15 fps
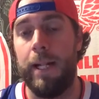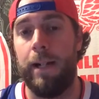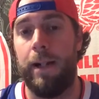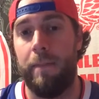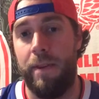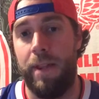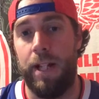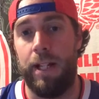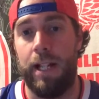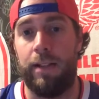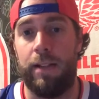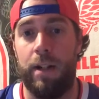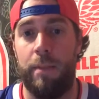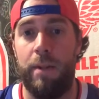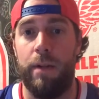I think
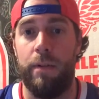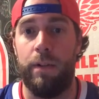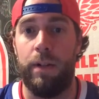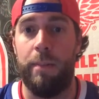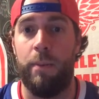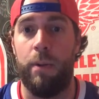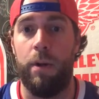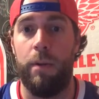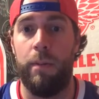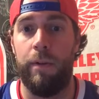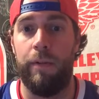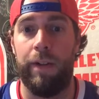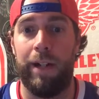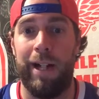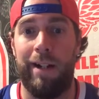that's going to be a really important
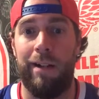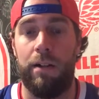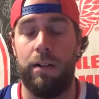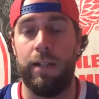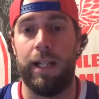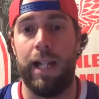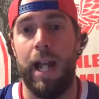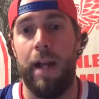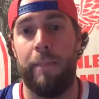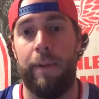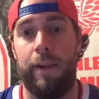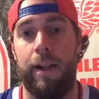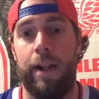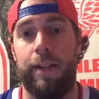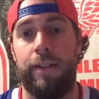move for Ken Holland to
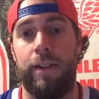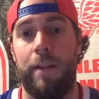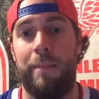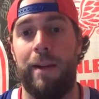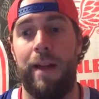capitalize on.